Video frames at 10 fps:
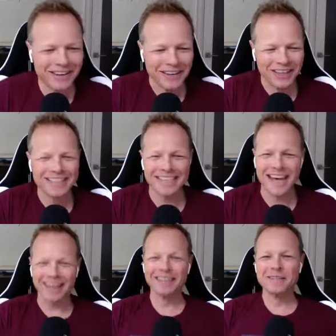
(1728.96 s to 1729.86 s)
it is.
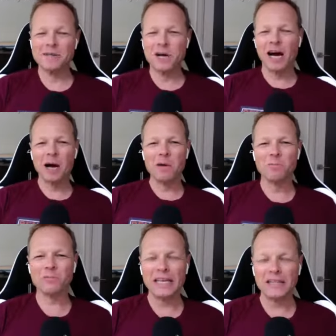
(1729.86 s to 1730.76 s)
Yeah,
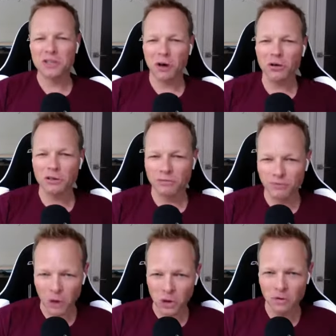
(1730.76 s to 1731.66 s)
um, it's called
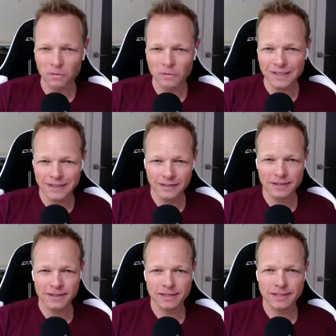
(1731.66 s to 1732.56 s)
Evolved
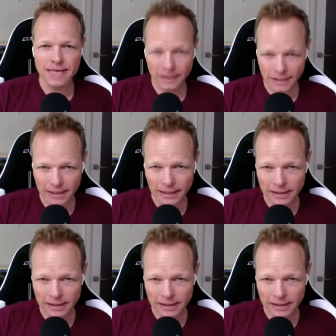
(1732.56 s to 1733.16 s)
Selling.